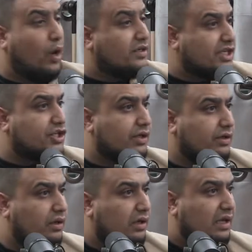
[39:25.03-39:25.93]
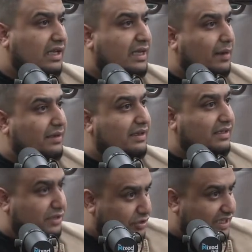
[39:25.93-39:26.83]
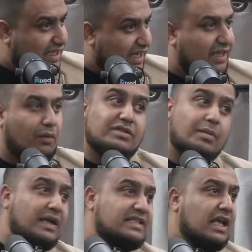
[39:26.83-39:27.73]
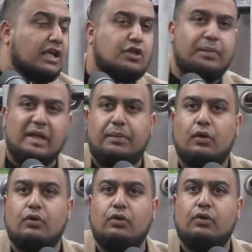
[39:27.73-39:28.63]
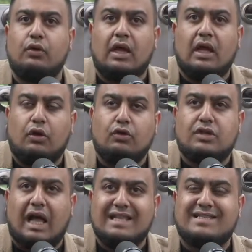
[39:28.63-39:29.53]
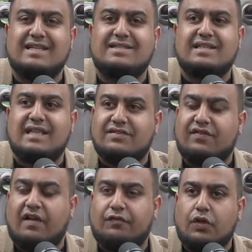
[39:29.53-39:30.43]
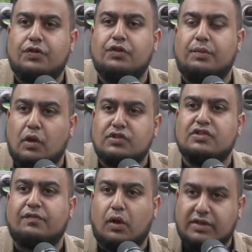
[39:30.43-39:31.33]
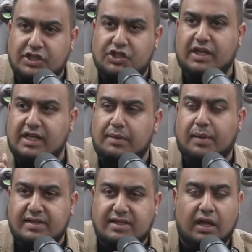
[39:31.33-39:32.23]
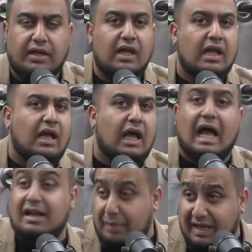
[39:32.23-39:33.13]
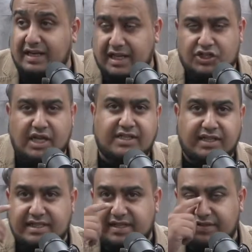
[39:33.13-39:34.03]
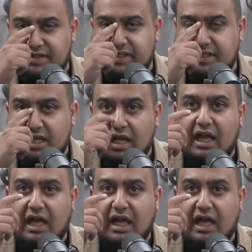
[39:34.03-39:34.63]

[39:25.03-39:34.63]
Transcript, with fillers: partition? Yes. Do you see that? That was amazing. So people whose ancestors have gone through the process of partition, India, Pakistan, and Bangladesh later in the 70s,